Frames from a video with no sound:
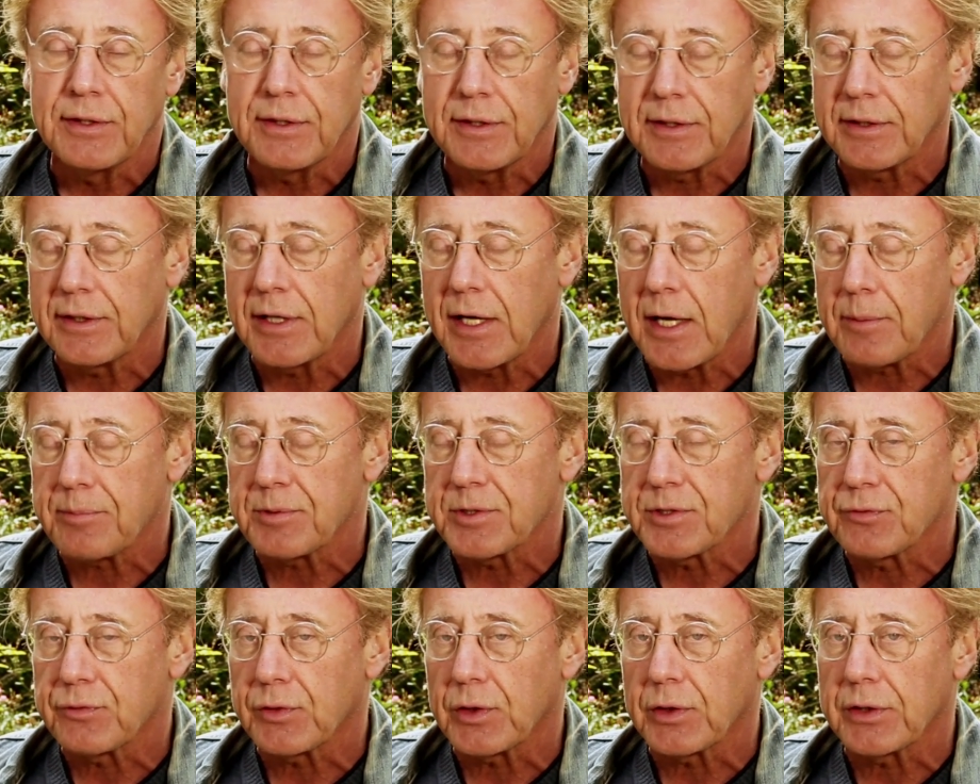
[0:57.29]
It
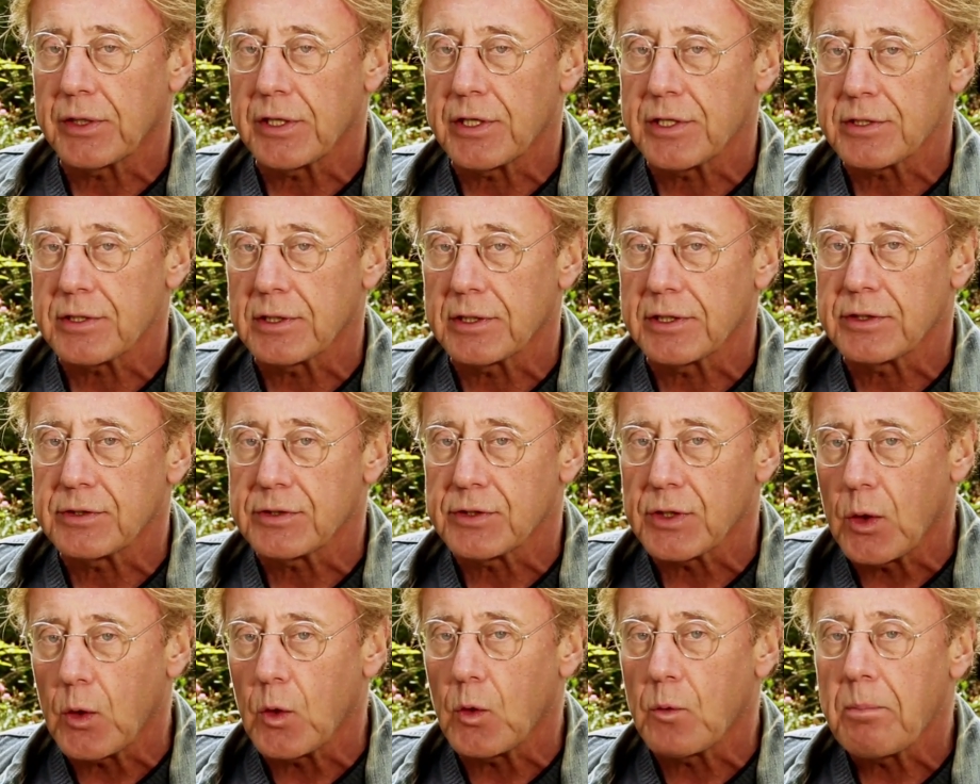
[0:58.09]
happens very easily.
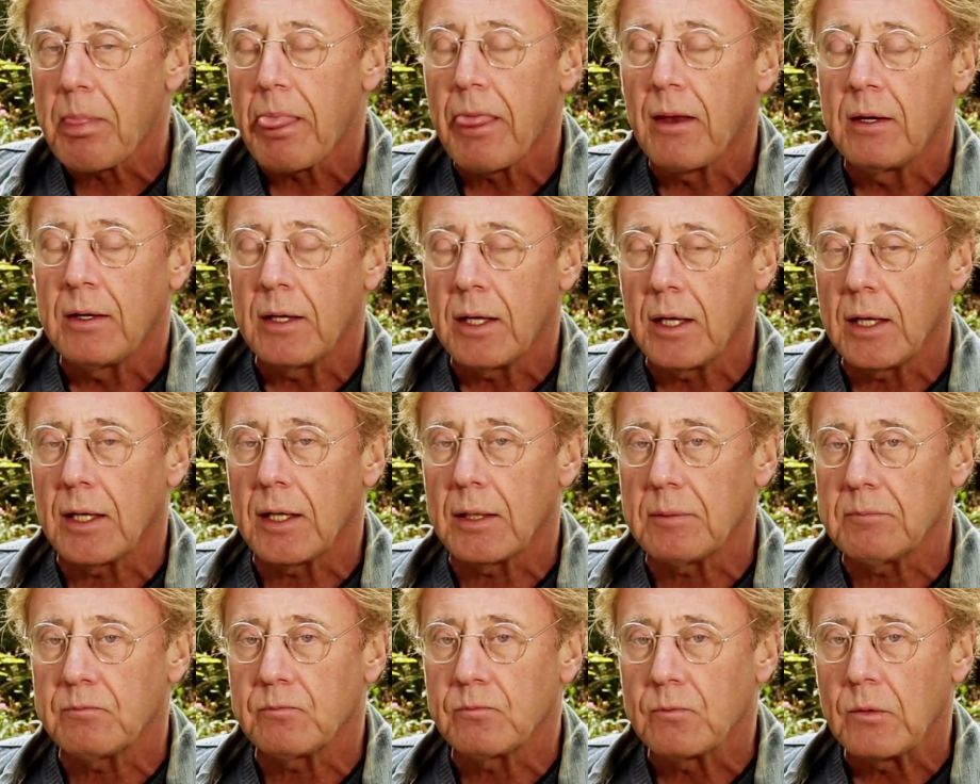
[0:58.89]
So
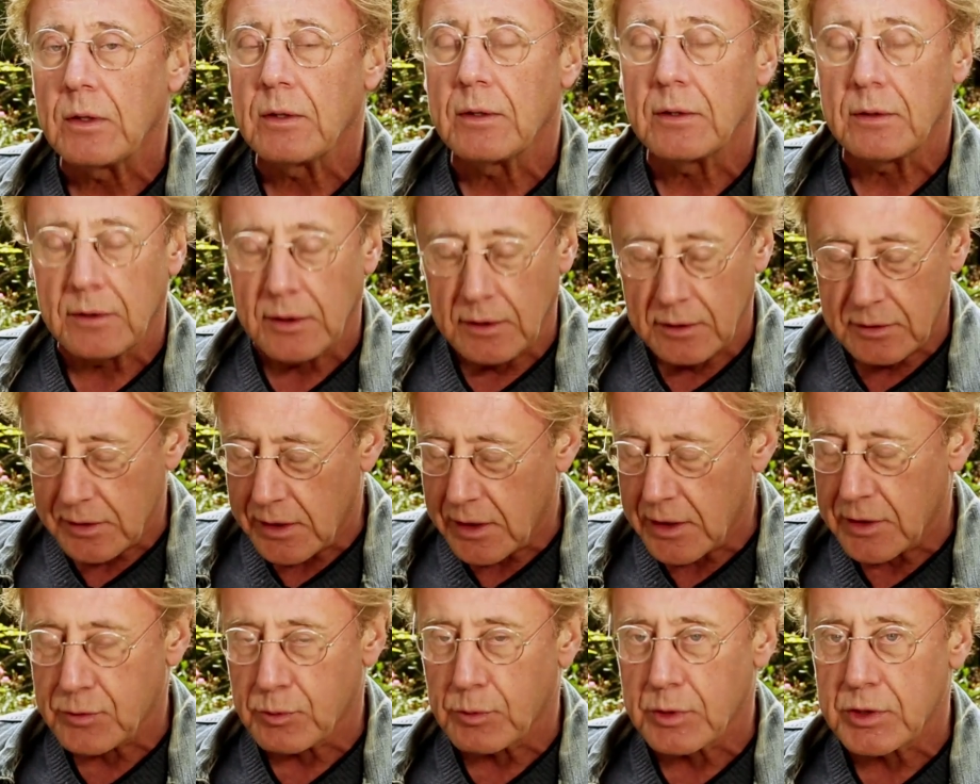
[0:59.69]

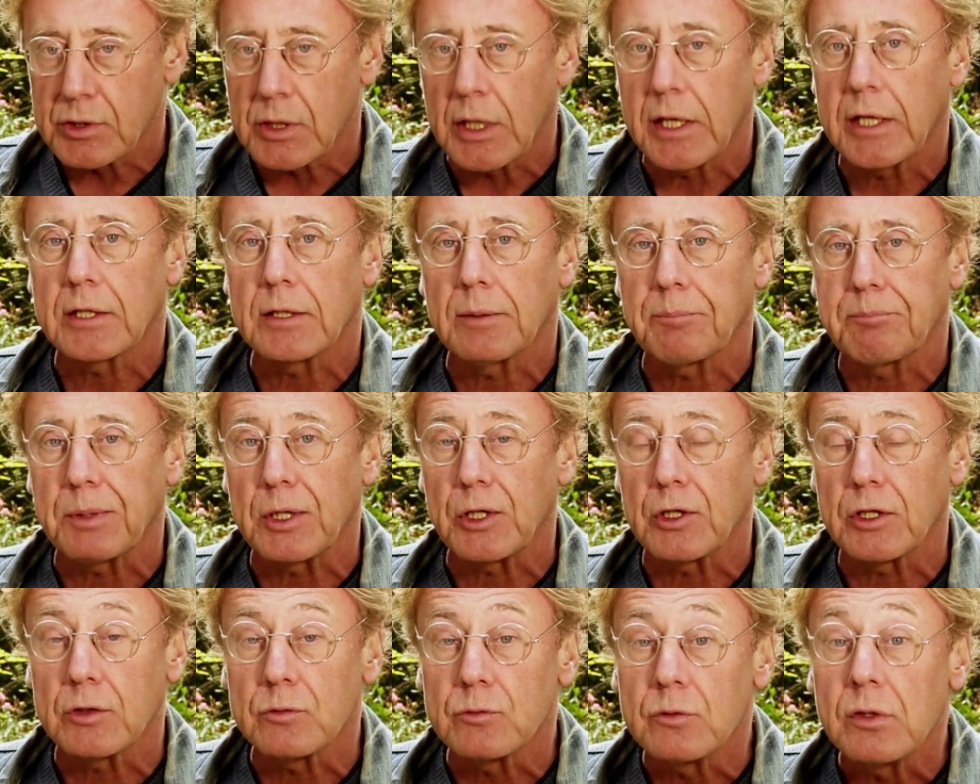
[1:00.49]
as we say in the
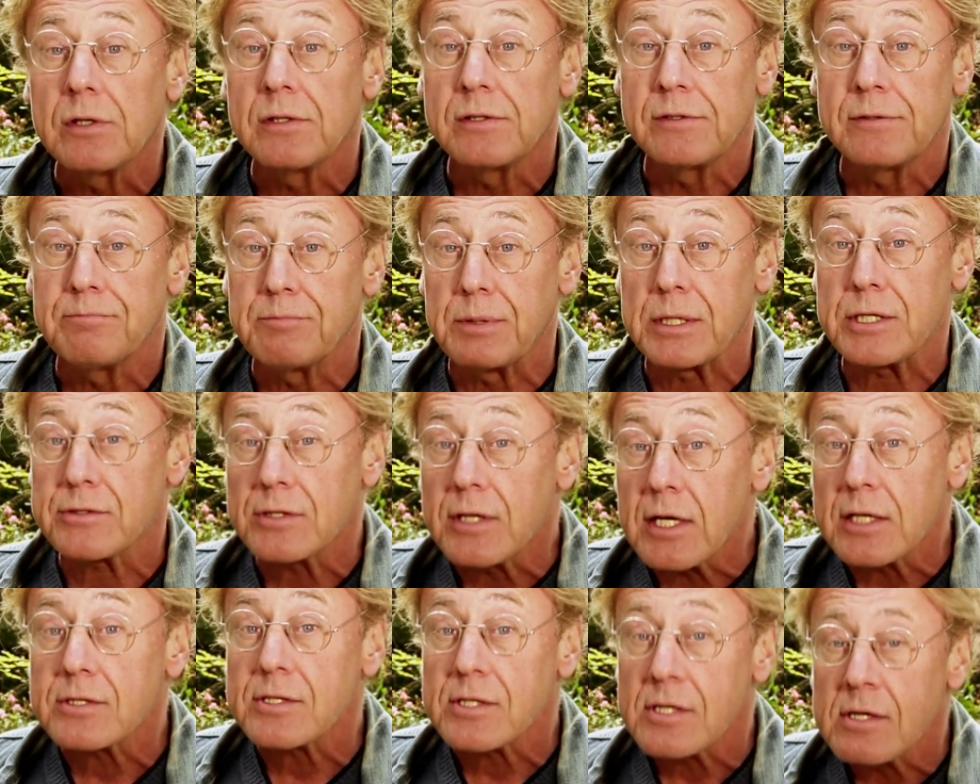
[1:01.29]
bird
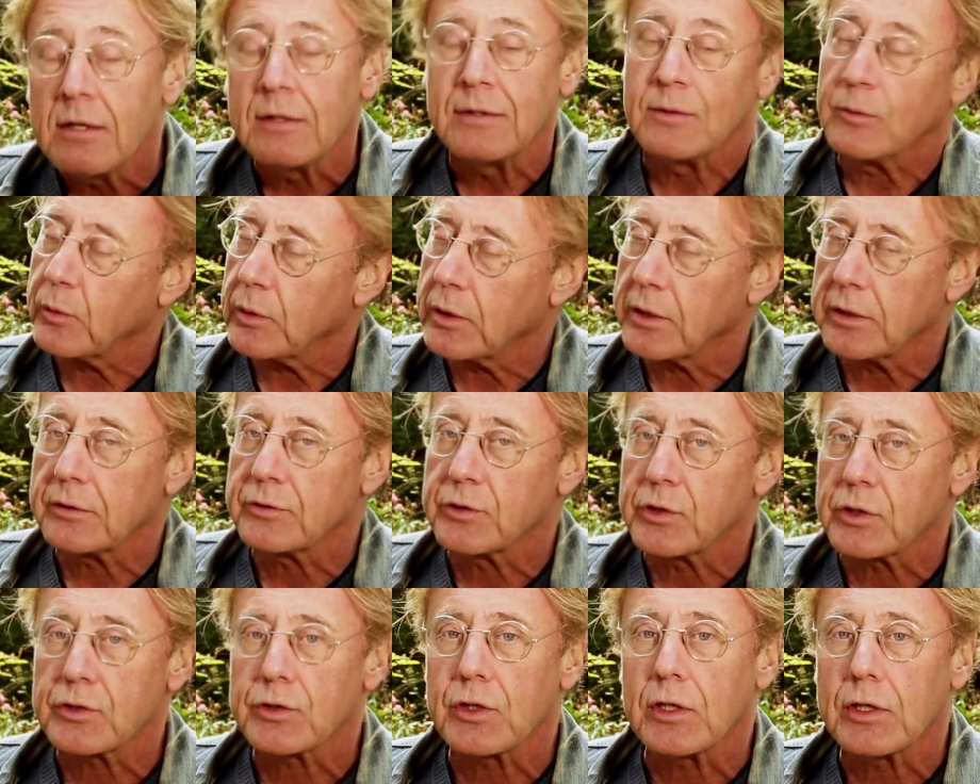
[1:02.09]
business, we're
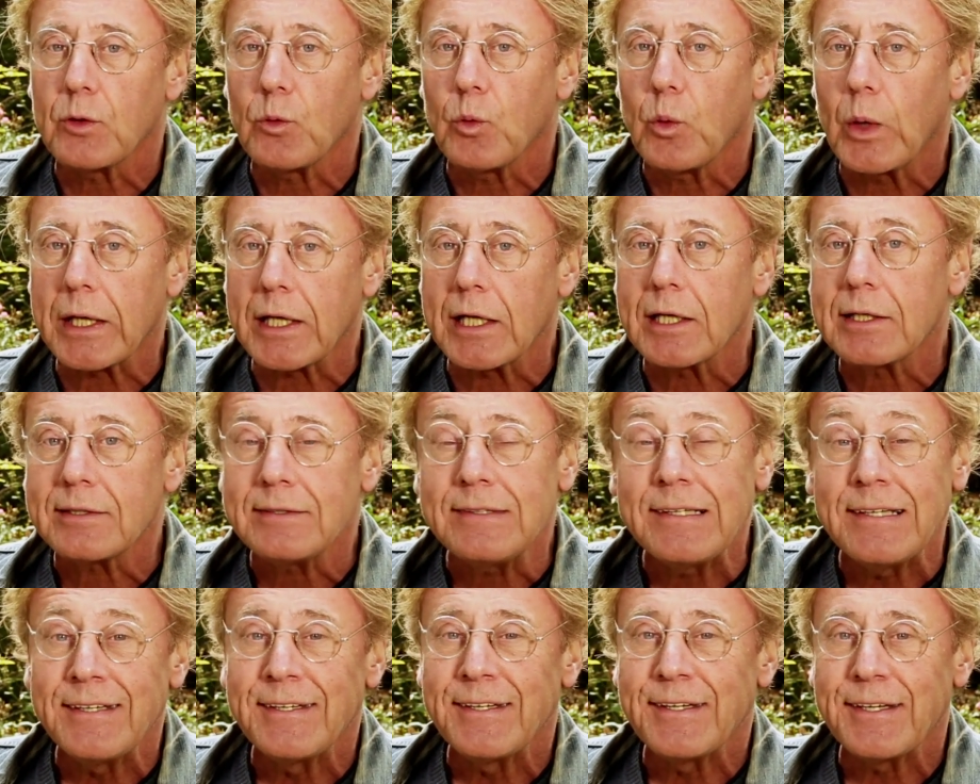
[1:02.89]
just going to wing it,
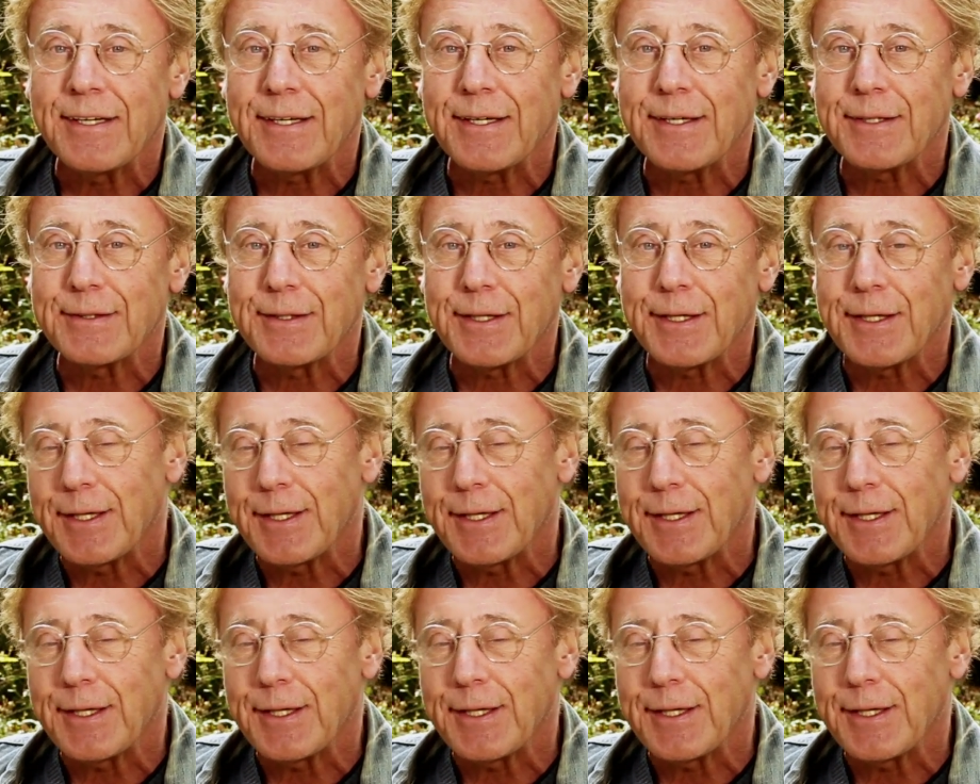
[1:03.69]
and